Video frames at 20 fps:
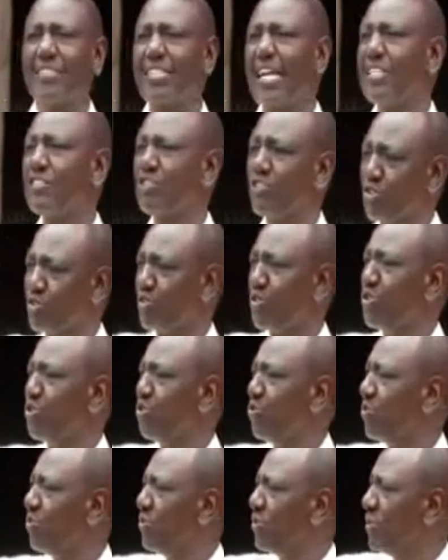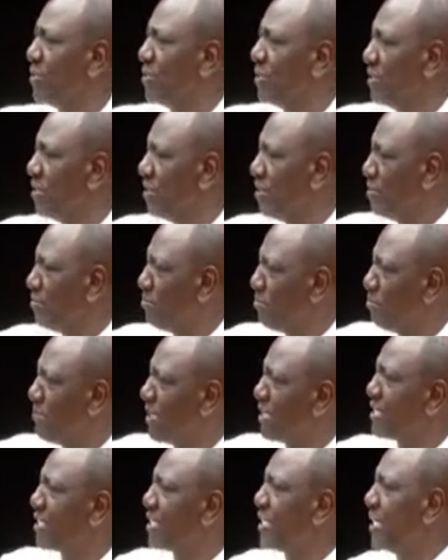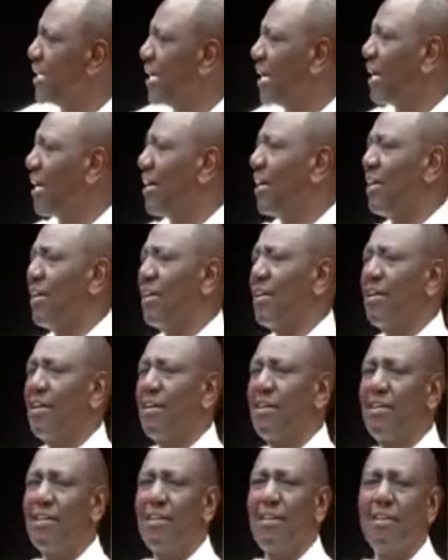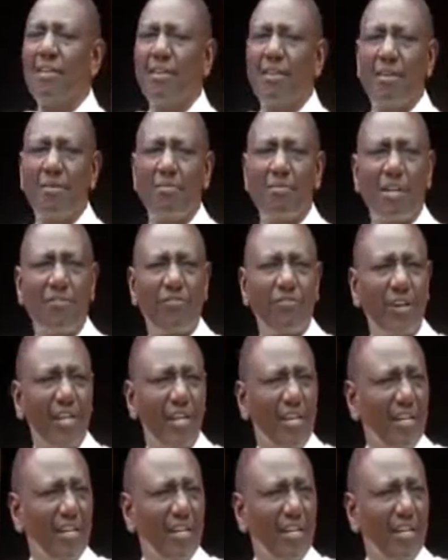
As I talk to you, mumesikia my